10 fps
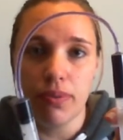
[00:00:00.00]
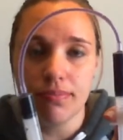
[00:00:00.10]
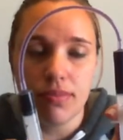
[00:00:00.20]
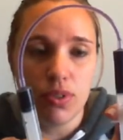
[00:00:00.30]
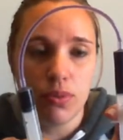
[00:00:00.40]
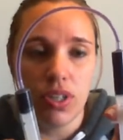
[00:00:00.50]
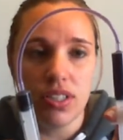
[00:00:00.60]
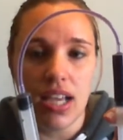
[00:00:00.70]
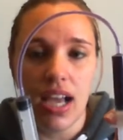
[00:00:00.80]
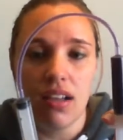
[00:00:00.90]
squirt
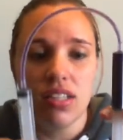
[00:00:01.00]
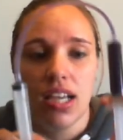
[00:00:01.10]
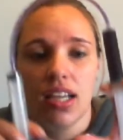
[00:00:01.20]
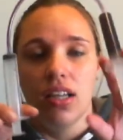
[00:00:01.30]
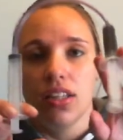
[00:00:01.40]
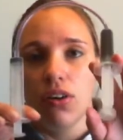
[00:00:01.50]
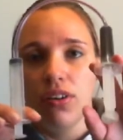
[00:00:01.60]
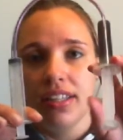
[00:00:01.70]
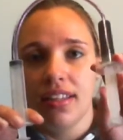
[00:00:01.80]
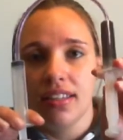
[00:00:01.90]
out. The
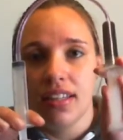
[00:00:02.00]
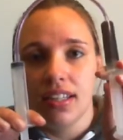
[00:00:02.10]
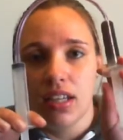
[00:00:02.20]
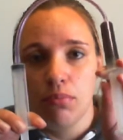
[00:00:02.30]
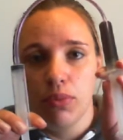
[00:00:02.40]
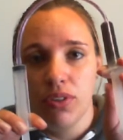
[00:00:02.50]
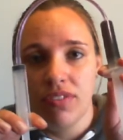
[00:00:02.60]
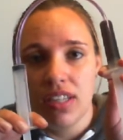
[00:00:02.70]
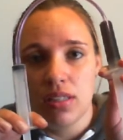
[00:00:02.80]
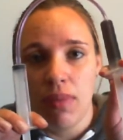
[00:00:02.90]
only thing that can move
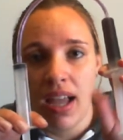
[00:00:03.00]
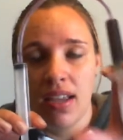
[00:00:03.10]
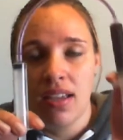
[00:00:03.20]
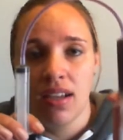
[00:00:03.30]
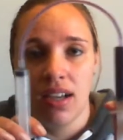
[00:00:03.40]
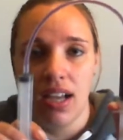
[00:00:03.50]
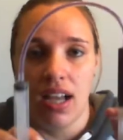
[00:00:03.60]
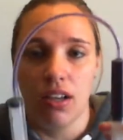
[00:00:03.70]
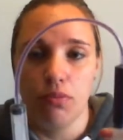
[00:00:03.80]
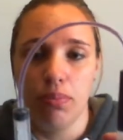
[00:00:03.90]
is my
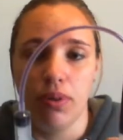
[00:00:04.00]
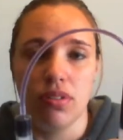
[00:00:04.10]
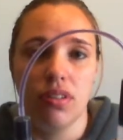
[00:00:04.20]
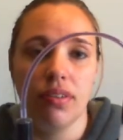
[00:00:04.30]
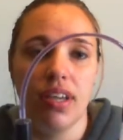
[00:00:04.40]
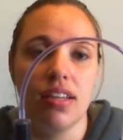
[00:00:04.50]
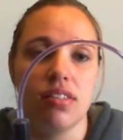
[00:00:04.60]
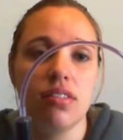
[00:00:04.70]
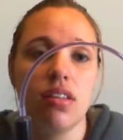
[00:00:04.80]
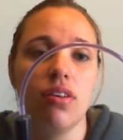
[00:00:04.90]
output. Okay,
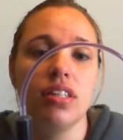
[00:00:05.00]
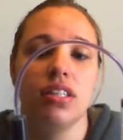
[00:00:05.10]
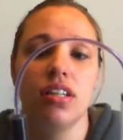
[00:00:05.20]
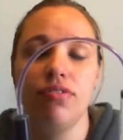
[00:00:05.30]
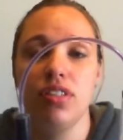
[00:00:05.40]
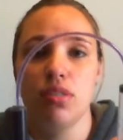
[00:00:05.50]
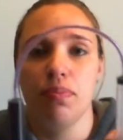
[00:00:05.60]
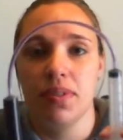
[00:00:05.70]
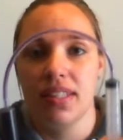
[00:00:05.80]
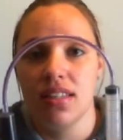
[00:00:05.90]
so the difference
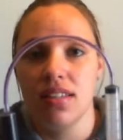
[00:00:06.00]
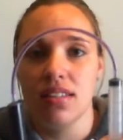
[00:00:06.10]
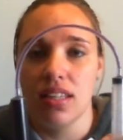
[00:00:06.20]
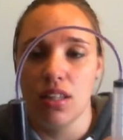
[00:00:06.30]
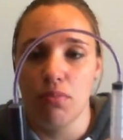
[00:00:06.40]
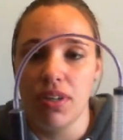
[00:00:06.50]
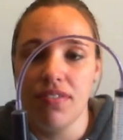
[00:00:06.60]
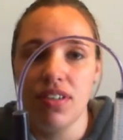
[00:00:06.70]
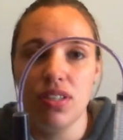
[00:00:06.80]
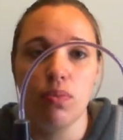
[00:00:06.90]
between this and the
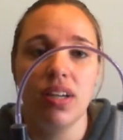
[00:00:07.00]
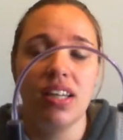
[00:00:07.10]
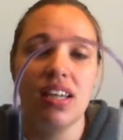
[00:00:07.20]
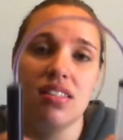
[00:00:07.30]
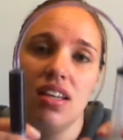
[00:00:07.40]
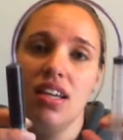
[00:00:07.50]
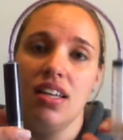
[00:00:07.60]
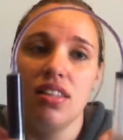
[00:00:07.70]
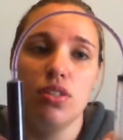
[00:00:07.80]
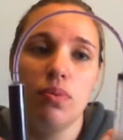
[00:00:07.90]
previous one is
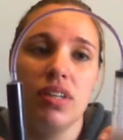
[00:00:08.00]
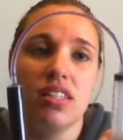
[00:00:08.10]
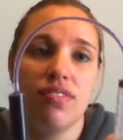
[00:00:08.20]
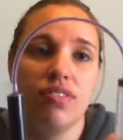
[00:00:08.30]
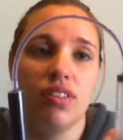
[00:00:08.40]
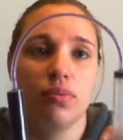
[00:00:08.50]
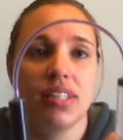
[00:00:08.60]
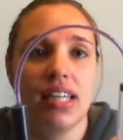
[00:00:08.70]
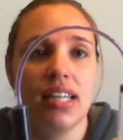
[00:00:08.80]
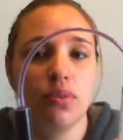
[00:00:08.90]
this one is filled with
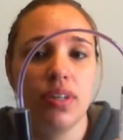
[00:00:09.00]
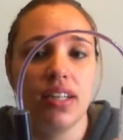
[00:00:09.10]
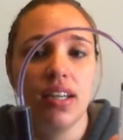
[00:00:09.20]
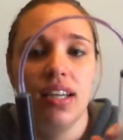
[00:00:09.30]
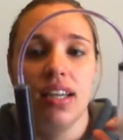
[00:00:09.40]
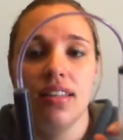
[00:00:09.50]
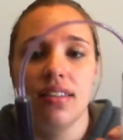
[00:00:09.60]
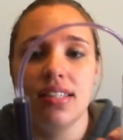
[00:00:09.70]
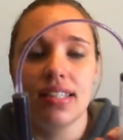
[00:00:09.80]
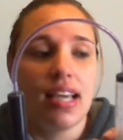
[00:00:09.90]
liquid. In
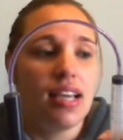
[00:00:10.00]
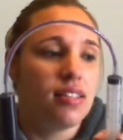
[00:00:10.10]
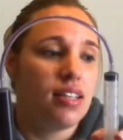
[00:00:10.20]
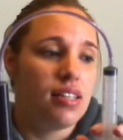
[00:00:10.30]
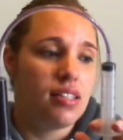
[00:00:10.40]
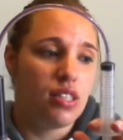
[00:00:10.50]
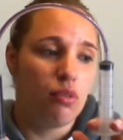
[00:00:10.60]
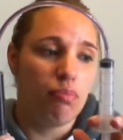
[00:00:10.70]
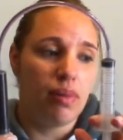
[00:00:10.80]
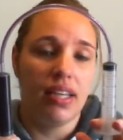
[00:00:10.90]
this case, it is
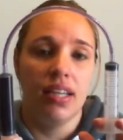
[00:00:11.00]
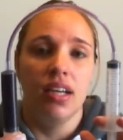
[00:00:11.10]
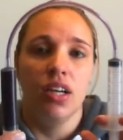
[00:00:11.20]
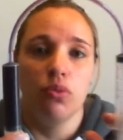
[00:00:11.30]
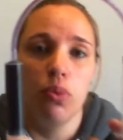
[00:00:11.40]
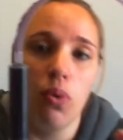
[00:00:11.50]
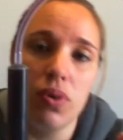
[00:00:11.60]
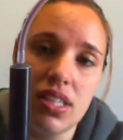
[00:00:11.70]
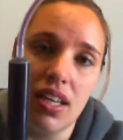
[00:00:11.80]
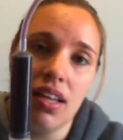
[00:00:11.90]
simply
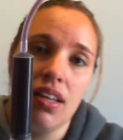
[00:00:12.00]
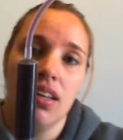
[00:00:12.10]
water